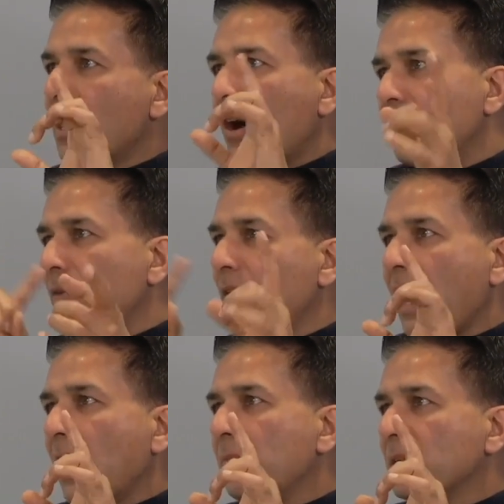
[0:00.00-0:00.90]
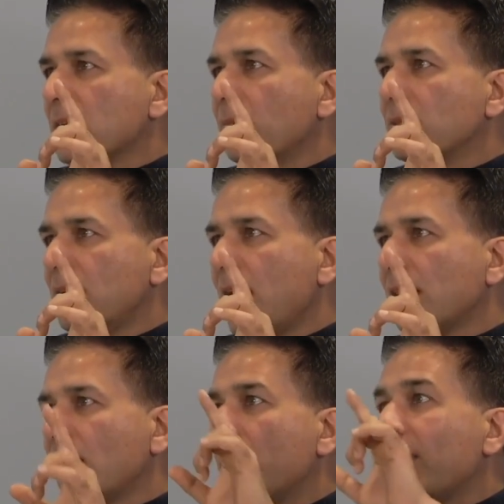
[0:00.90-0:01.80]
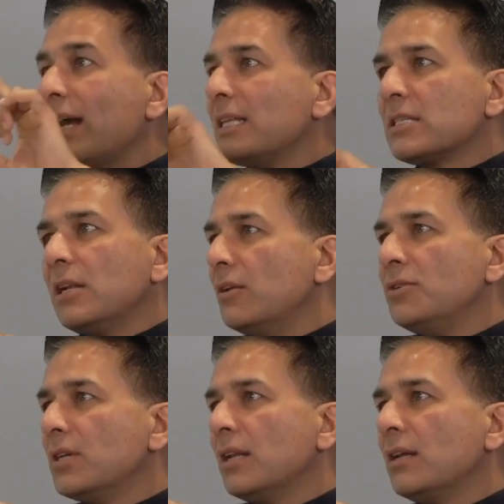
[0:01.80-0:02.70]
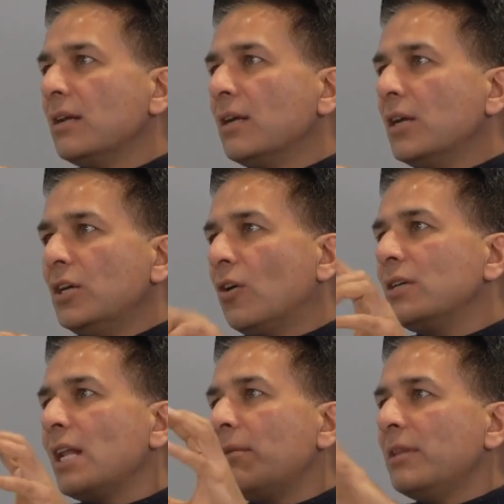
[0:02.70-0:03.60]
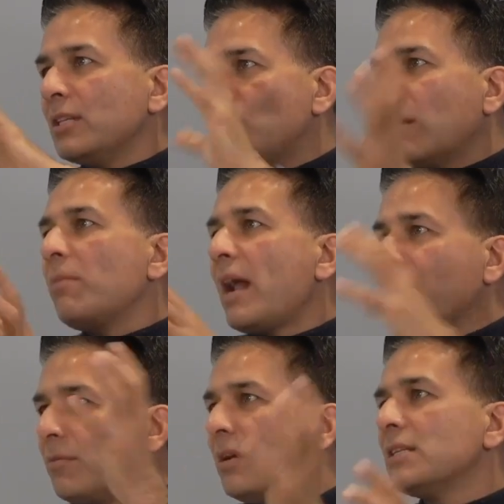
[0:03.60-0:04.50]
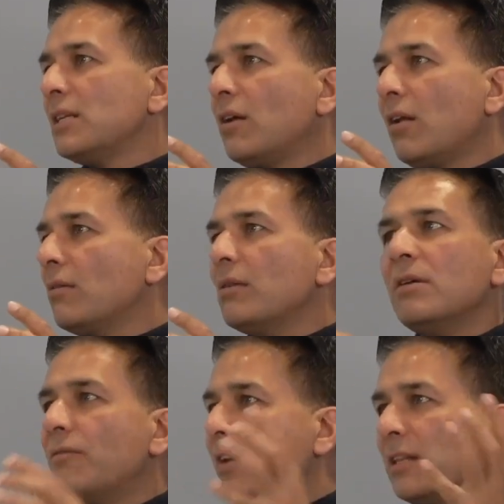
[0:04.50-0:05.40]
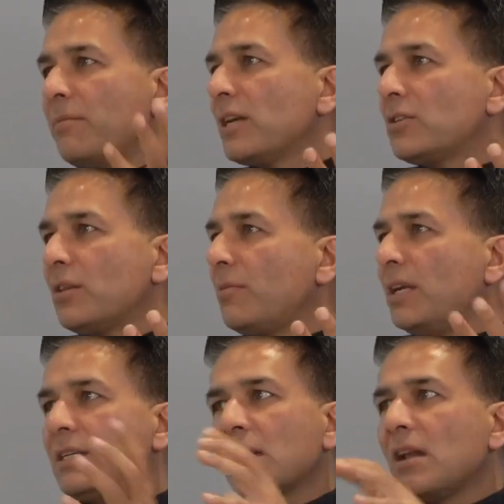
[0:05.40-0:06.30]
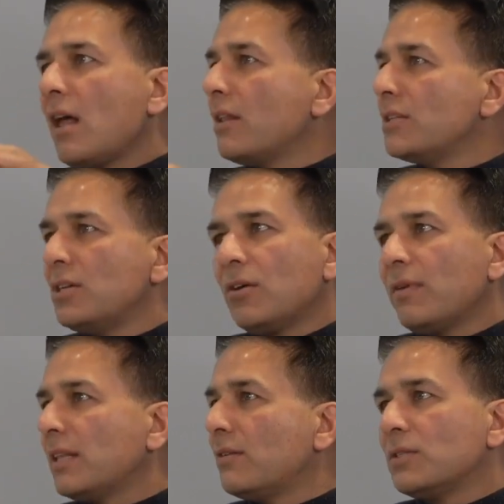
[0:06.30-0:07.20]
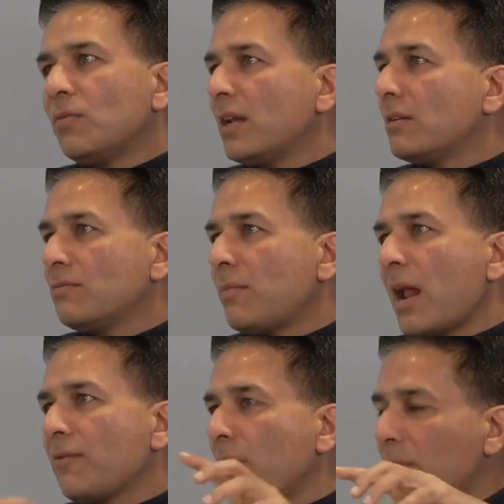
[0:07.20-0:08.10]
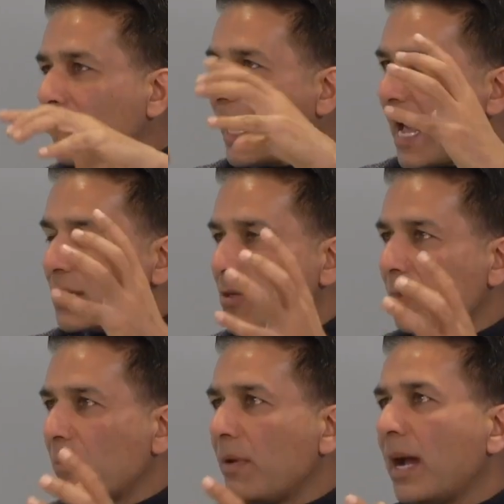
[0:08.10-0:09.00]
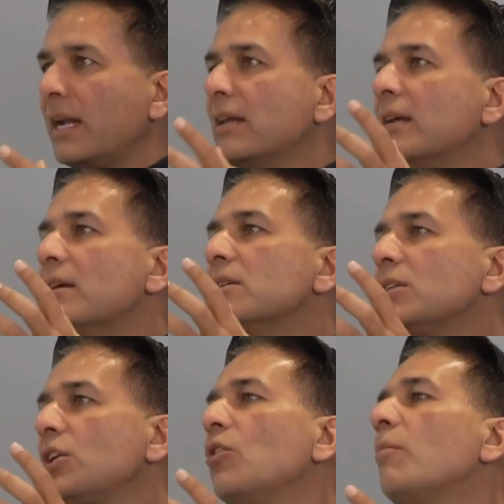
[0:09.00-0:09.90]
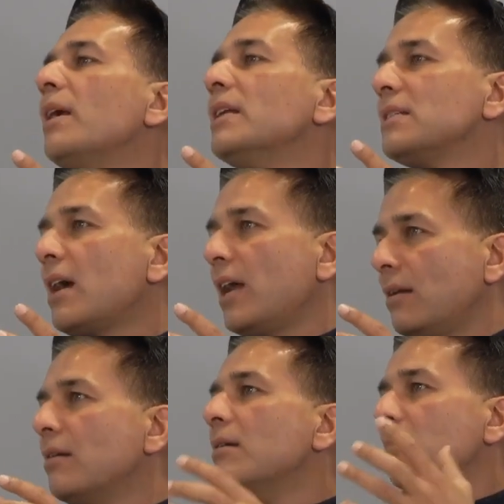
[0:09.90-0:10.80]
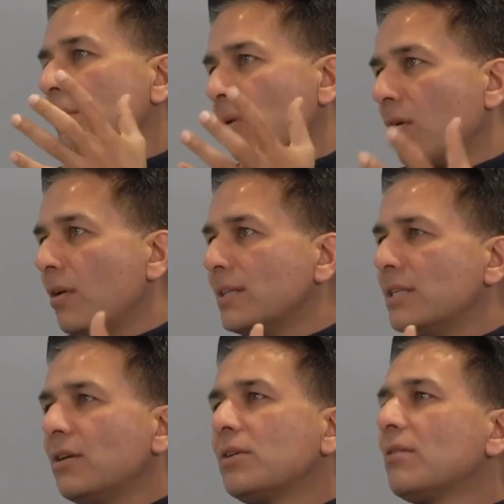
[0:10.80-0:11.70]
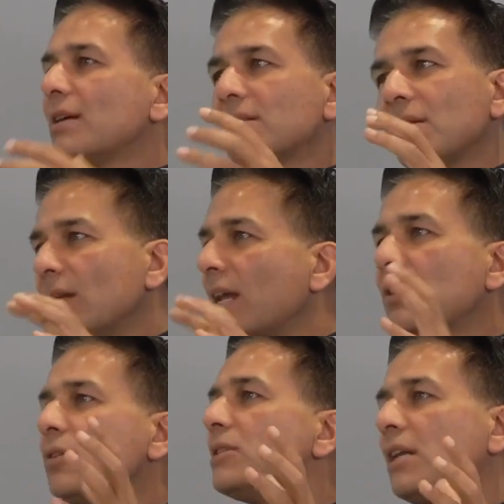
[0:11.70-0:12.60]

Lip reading: how different elements come together, apply the solution. Don't tell me this one platform does it all. Whether best of the breed technology or whether it's one platform, but they has to be applied secure by design. People call it zero trust, or those